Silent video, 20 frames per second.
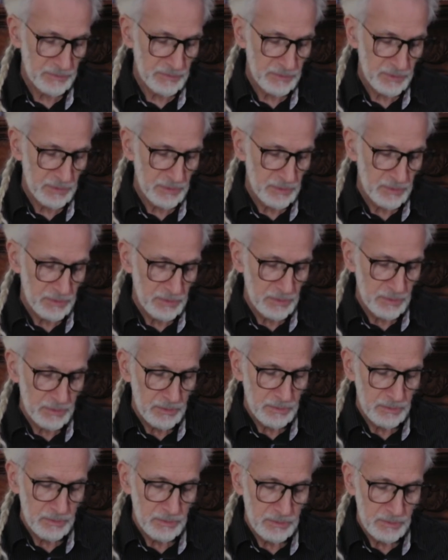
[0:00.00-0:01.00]

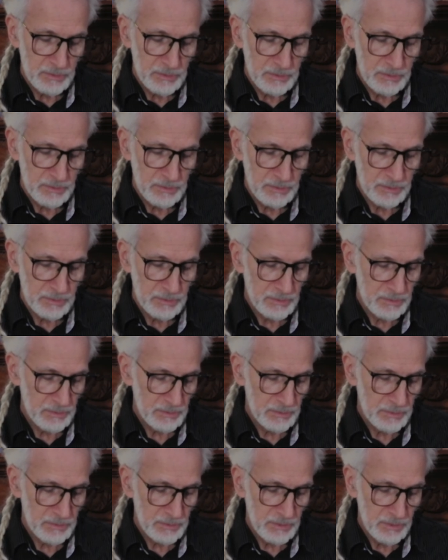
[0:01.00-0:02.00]

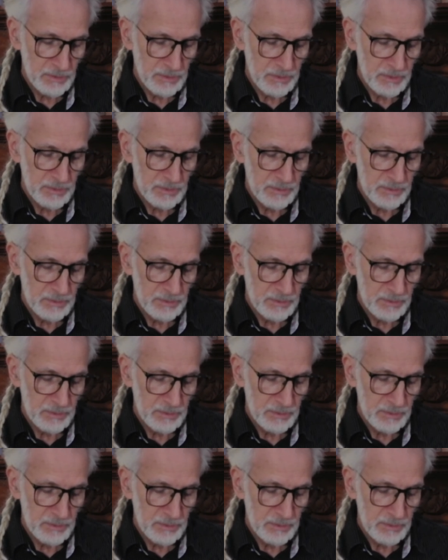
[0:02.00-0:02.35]
Nothing is said.